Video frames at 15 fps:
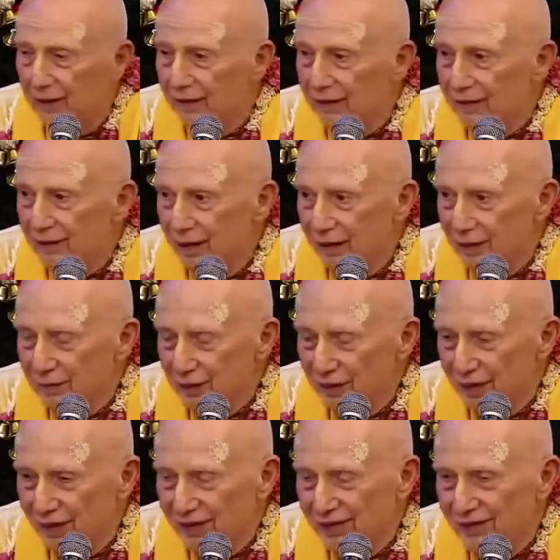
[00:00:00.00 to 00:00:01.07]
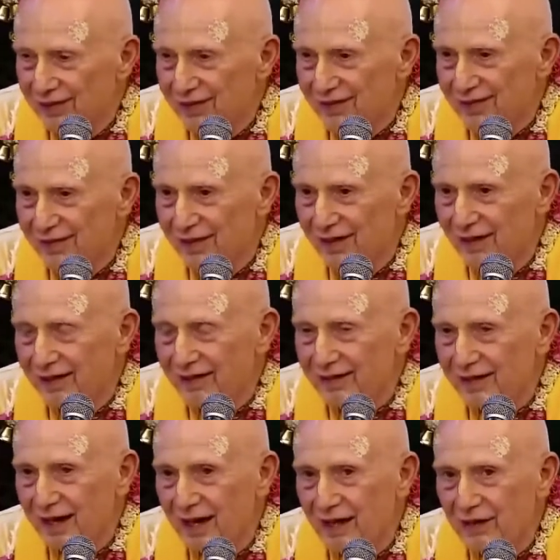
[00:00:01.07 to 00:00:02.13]
And the second place is that
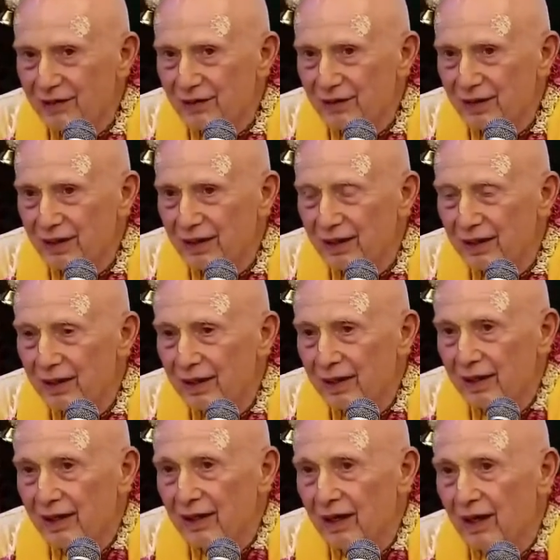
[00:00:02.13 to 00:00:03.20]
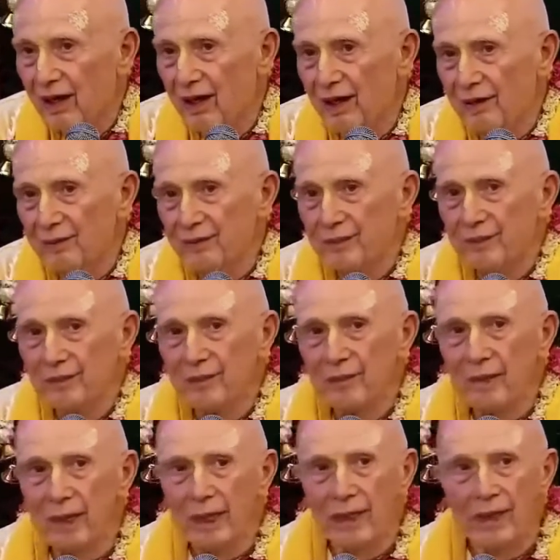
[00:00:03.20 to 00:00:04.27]
is actually um,
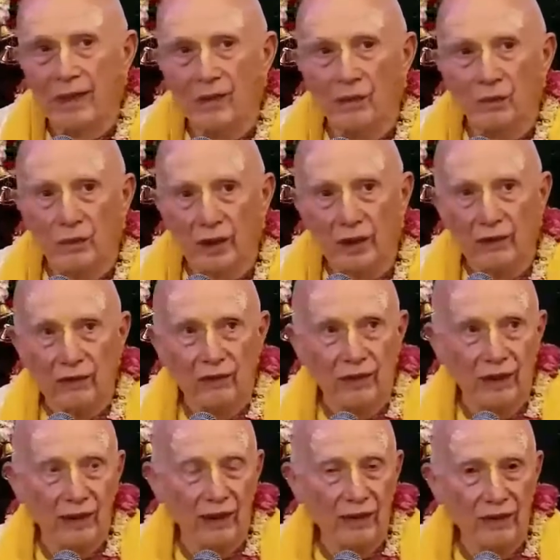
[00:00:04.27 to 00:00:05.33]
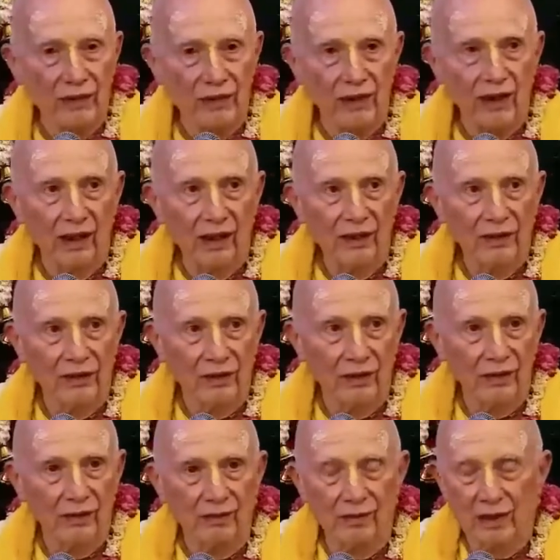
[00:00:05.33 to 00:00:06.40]
real
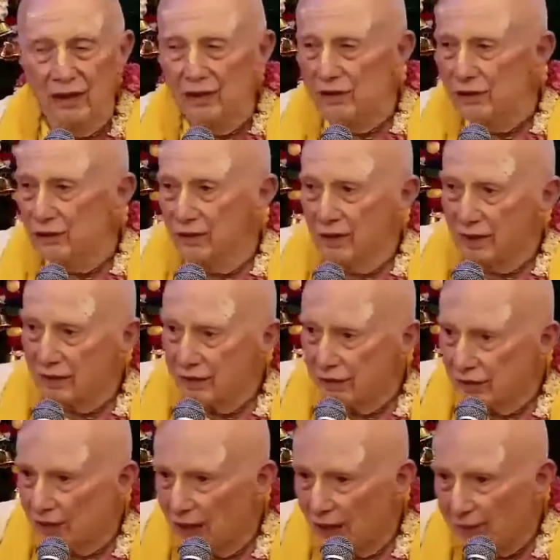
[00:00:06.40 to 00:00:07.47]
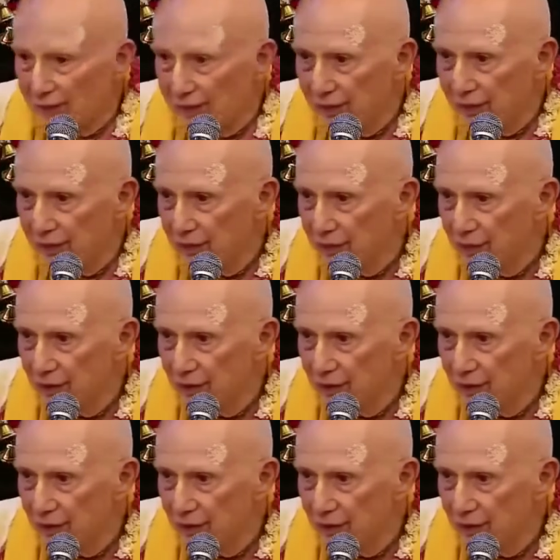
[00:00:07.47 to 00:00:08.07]
renunciation means to accept